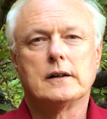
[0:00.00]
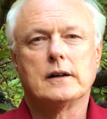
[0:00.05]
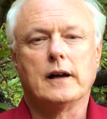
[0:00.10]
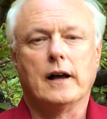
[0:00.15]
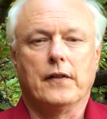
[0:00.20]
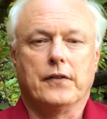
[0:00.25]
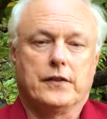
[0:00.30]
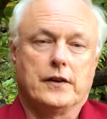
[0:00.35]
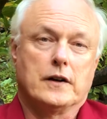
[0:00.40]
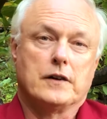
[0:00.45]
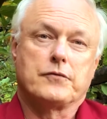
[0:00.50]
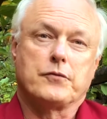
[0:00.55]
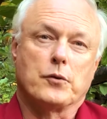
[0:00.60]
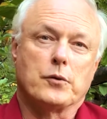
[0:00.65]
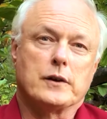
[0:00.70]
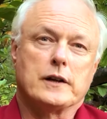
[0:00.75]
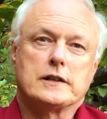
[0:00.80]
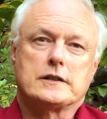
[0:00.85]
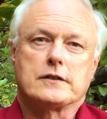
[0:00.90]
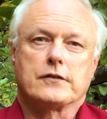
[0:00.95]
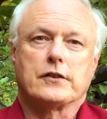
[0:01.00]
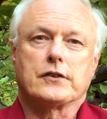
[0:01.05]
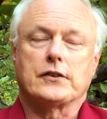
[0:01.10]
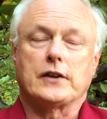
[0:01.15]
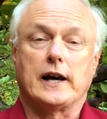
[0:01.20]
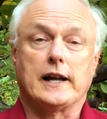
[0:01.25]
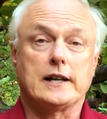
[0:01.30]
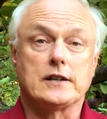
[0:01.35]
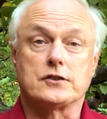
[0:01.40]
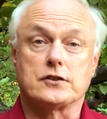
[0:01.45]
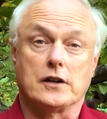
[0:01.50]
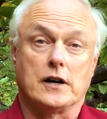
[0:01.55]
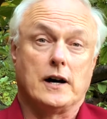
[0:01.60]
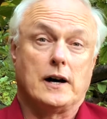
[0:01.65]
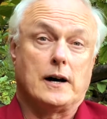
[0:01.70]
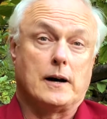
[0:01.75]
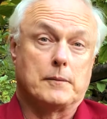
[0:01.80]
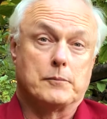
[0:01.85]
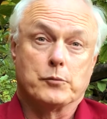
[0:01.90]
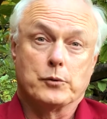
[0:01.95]
And therefore each of us had a
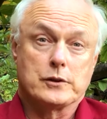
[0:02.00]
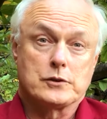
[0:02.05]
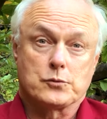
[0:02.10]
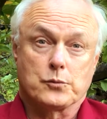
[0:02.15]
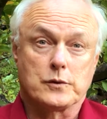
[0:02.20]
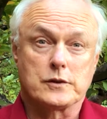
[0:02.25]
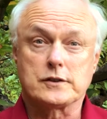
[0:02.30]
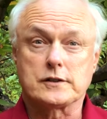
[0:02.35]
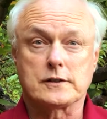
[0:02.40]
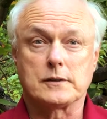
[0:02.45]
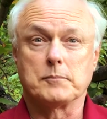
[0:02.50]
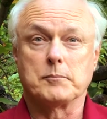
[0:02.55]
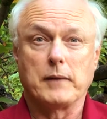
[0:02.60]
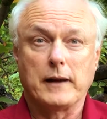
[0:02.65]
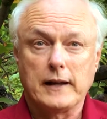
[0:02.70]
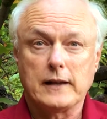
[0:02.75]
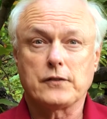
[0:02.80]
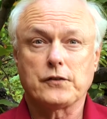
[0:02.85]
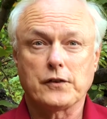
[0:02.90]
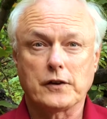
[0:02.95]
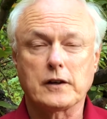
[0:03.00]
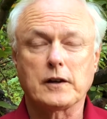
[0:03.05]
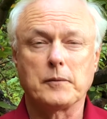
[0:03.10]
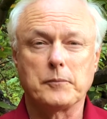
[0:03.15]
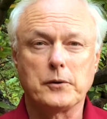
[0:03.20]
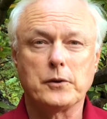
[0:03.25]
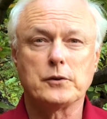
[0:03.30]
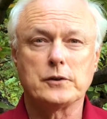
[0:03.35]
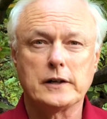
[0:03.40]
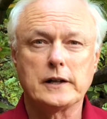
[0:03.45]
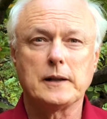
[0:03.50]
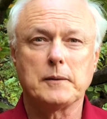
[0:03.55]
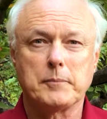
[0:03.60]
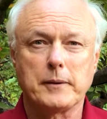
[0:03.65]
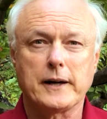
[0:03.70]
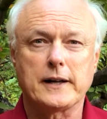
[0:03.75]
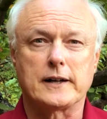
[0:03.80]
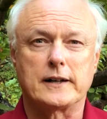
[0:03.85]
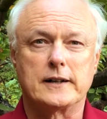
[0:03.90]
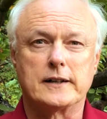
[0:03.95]
job, which was to make the community
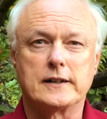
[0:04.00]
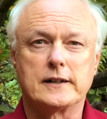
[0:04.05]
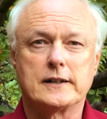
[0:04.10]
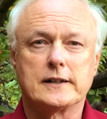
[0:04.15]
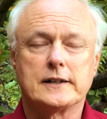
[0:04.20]
better.